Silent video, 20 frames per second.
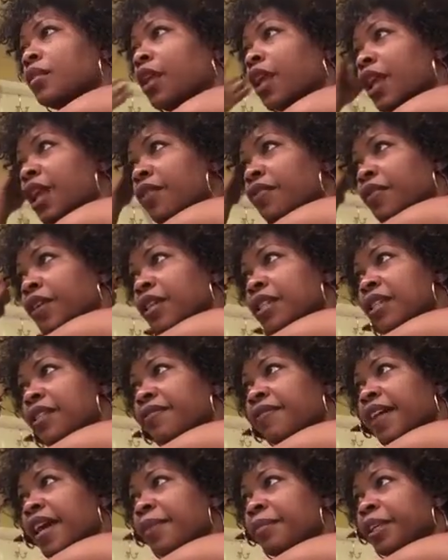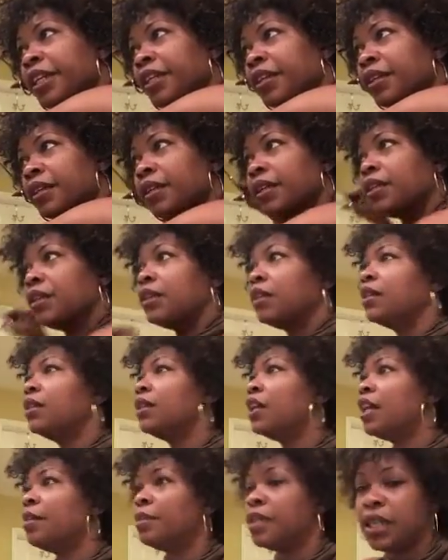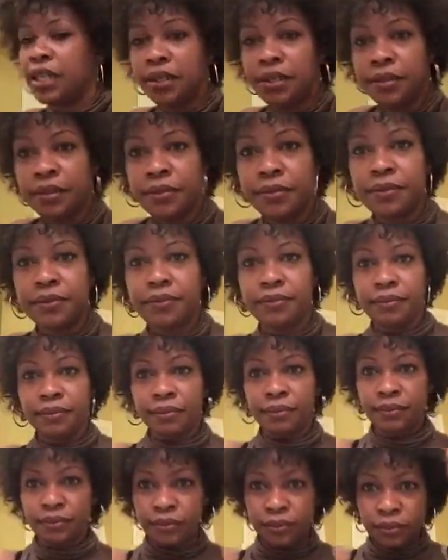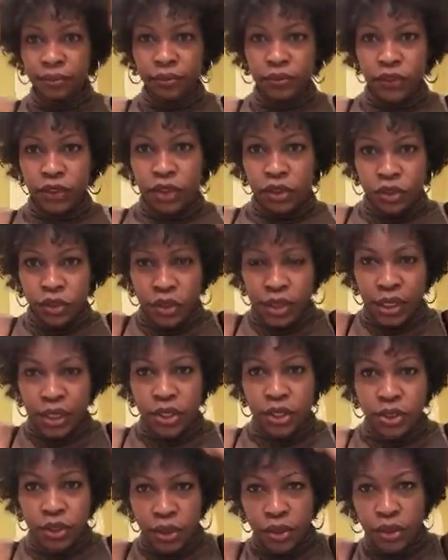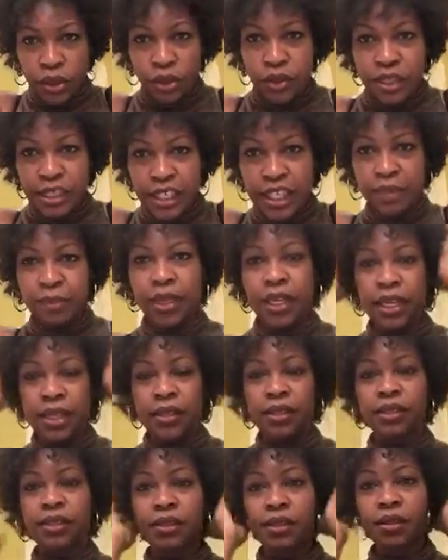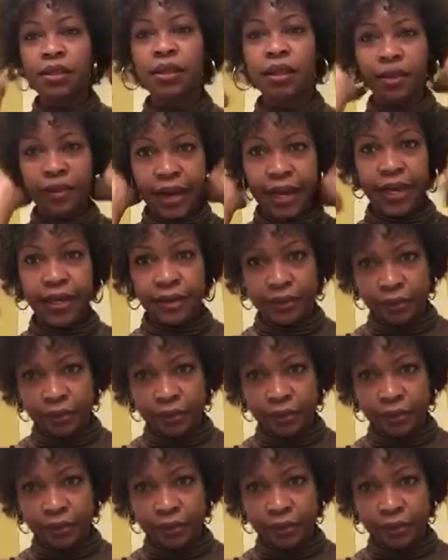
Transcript: And friends and family, I'm done. So this took 13 minutes, all right?